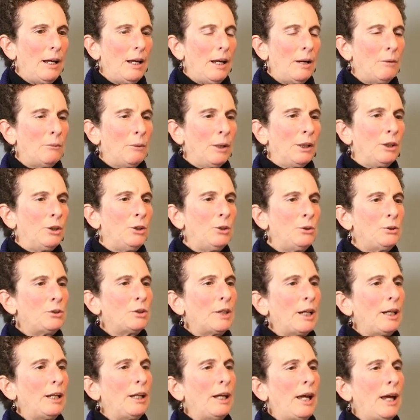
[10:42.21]
When you
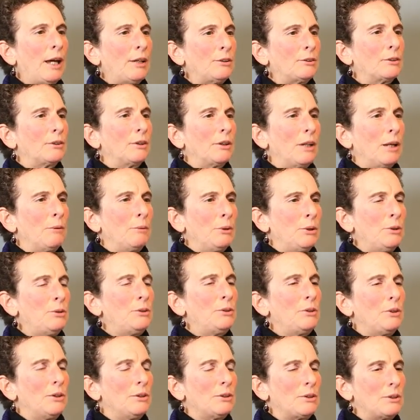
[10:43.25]
ask
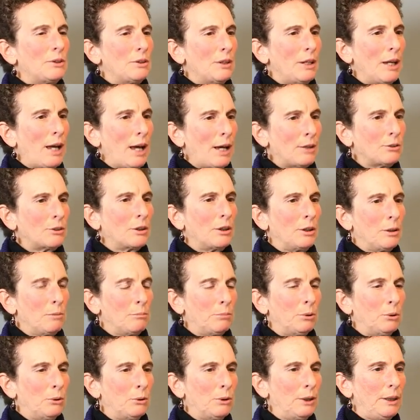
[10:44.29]
an
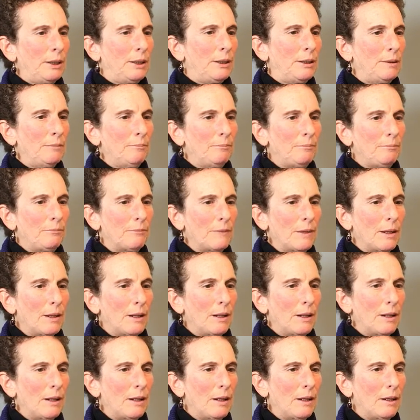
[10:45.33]
employee
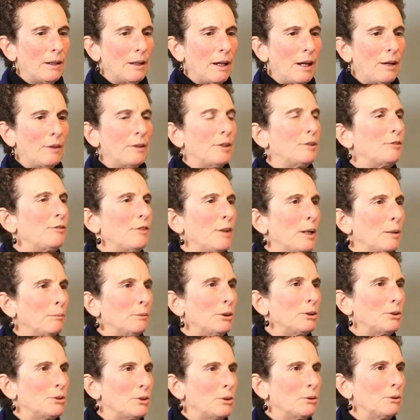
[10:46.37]
how their
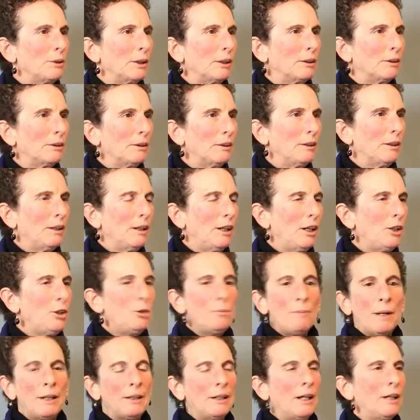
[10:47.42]
family's doing,
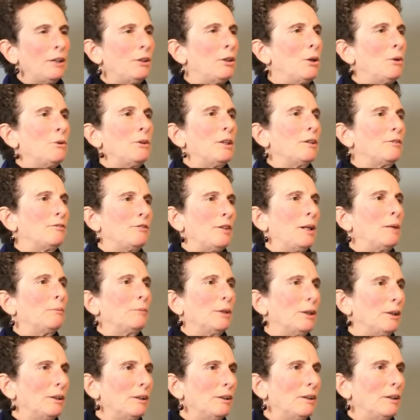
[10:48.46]
you might not know their
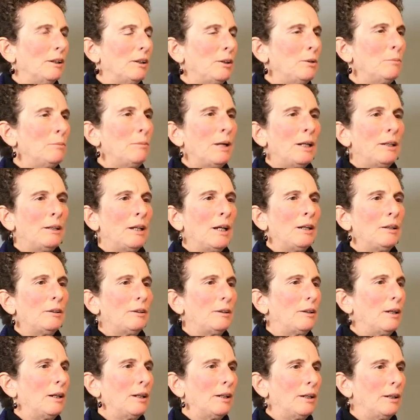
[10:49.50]
family. You might not
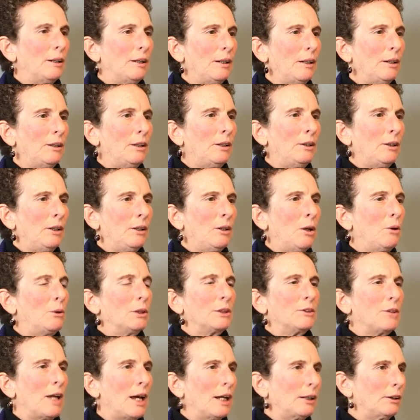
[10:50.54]
know
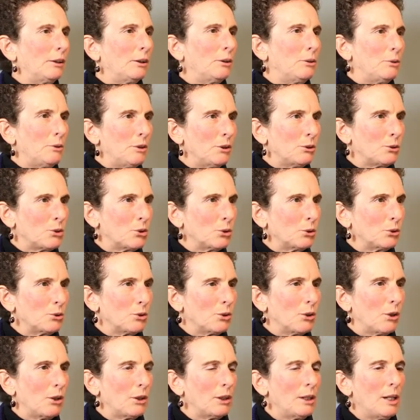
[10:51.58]
exactly who their children
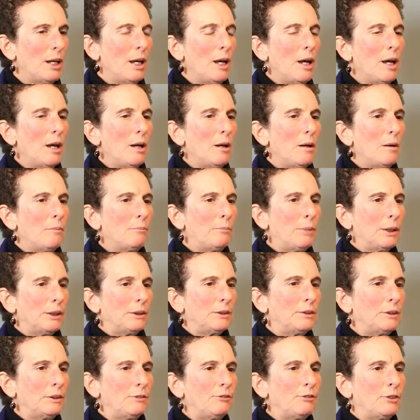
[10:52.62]
are.
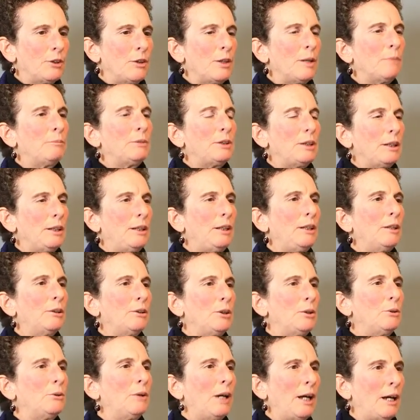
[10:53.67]
But for them to hear
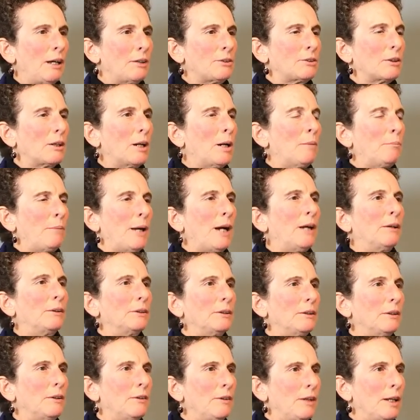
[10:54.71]
you ask about
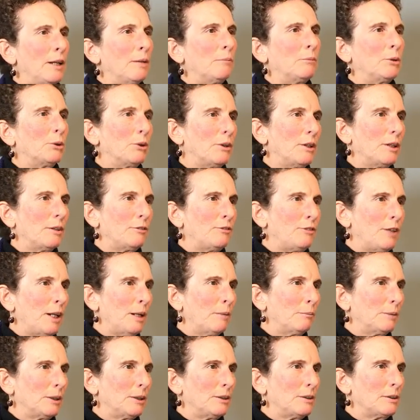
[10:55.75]
them or their
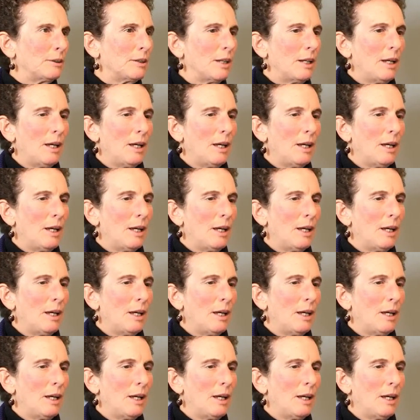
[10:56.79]
families,